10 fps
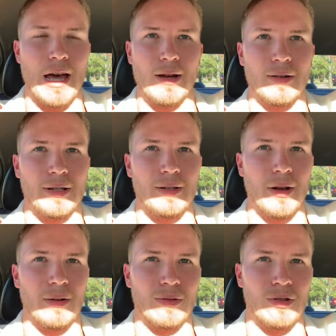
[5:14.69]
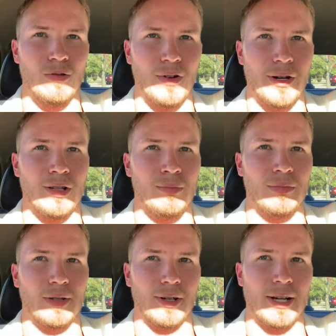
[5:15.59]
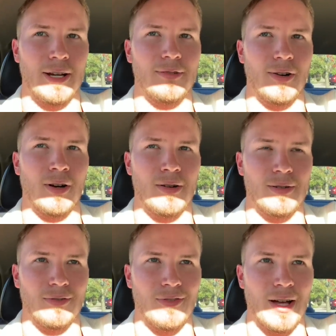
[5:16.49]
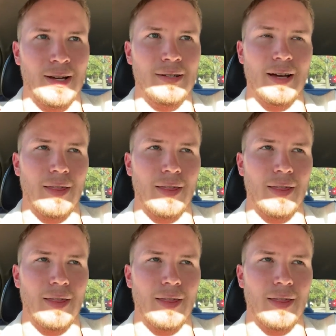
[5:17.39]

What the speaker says: I already know two volumes are kind of hard to find.